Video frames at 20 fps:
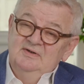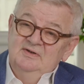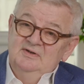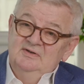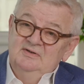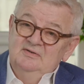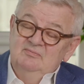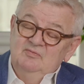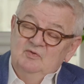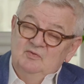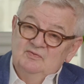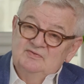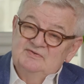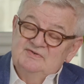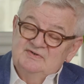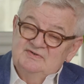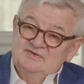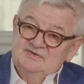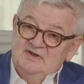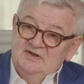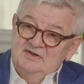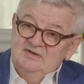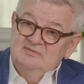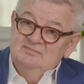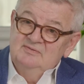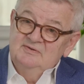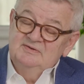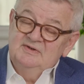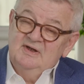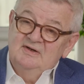in a more
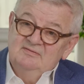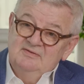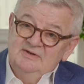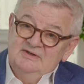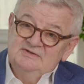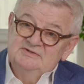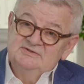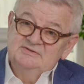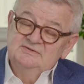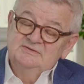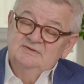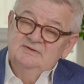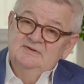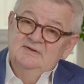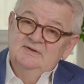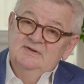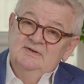sustainable direction?